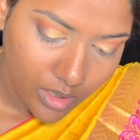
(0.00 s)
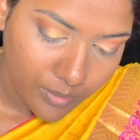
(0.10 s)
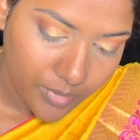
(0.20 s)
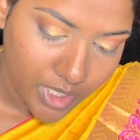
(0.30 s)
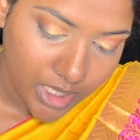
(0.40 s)

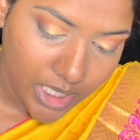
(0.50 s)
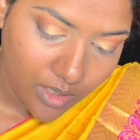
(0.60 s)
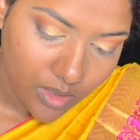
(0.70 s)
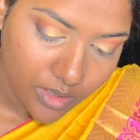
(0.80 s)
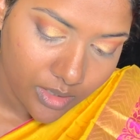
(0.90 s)
I'm taking
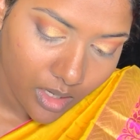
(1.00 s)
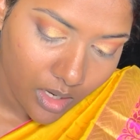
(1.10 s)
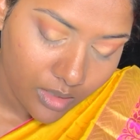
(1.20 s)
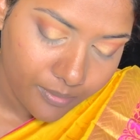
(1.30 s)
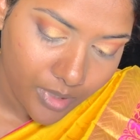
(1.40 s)
a
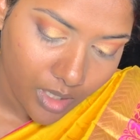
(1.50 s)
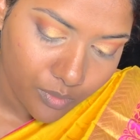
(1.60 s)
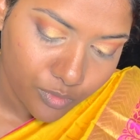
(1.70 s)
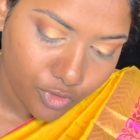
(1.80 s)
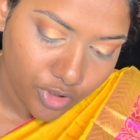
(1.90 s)
dark
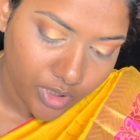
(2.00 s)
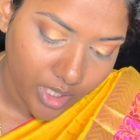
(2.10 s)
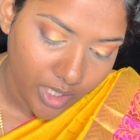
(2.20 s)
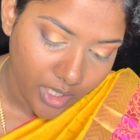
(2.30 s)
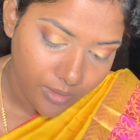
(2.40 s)
round
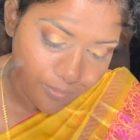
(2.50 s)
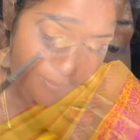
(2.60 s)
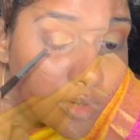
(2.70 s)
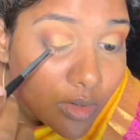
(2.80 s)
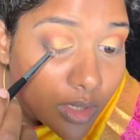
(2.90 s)
shade.
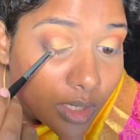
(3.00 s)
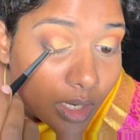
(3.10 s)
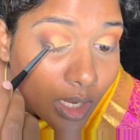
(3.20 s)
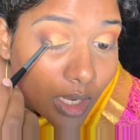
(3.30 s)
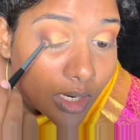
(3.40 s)
I'm gonna
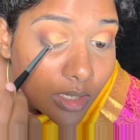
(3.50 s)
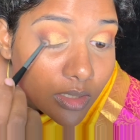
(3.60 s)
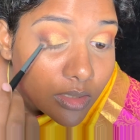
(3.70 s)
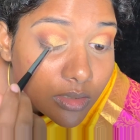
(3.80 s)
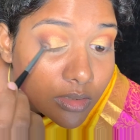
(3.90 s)
add
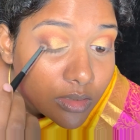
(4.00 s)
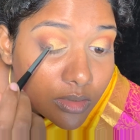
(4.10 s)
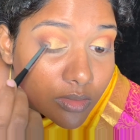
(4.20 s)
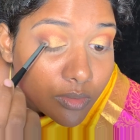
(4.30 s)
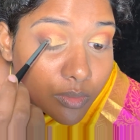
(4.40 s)

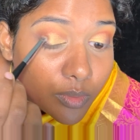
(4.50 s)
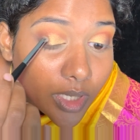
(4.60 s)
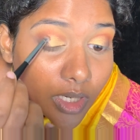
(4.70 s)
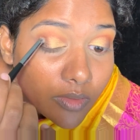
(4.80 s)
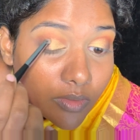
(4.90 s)

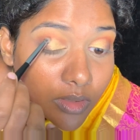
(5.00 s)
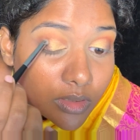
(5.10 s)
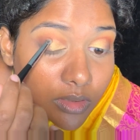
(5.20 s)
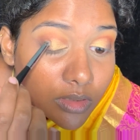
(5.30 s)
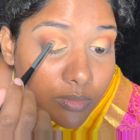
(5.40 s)
wherever
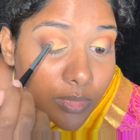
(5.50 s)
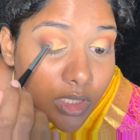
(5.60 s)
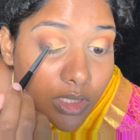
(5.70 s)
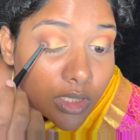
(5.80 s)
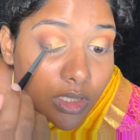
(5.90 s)
this is
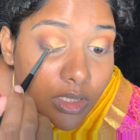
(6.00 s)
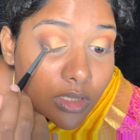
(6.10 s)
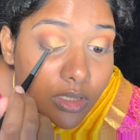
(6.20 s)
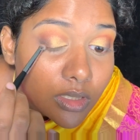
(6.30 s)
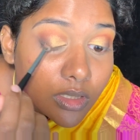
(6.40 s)
meeting
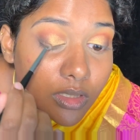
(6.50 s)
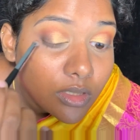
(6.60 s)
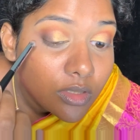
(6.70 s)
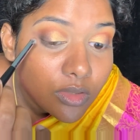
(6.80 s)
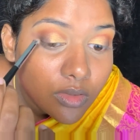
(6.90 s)

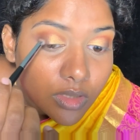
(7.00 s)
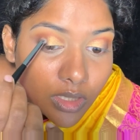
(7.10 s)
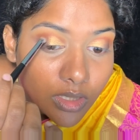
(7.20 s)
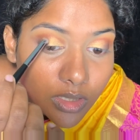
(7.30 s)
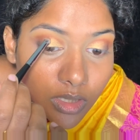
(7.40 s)
so that
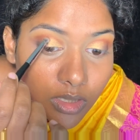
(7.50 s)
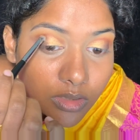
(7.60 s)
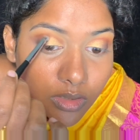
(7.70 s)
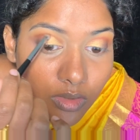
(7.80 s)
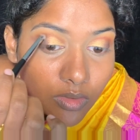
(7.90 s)
it
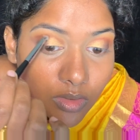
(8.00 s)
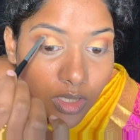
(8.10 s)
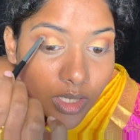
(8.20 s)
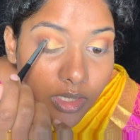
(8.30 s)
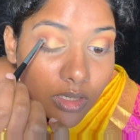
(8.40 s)
doesn't look
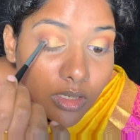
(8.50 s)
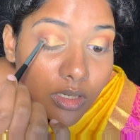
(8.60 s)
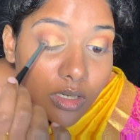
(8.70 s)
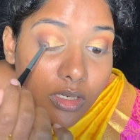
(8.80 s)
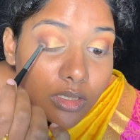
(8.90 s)
like a
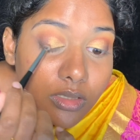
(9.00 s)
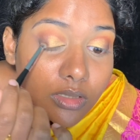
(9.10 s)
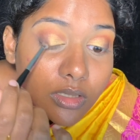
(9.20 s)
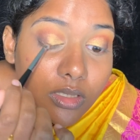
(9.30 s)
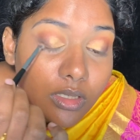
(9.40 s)
harsh
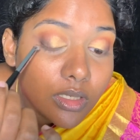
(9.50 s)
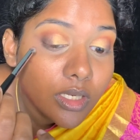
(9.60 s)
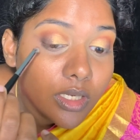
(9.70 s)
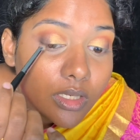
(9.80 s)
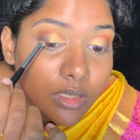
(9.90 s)

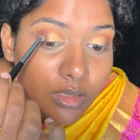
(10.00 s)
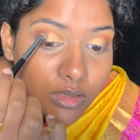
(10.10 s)
line.